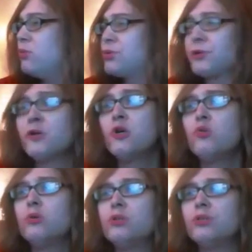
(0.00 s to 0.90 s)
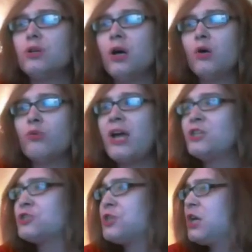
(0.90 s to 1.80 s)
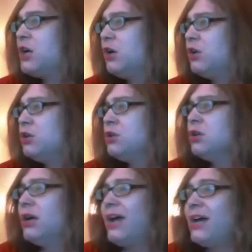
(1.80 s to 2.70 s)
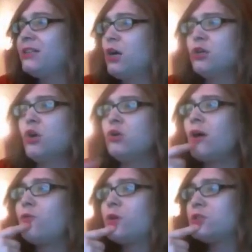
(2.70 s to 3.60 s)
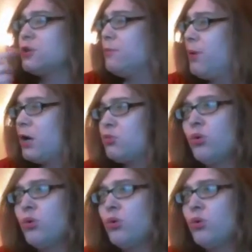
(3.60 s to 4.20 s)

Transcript: through uh, Ray Steele and or no, not Ray Steele, Buck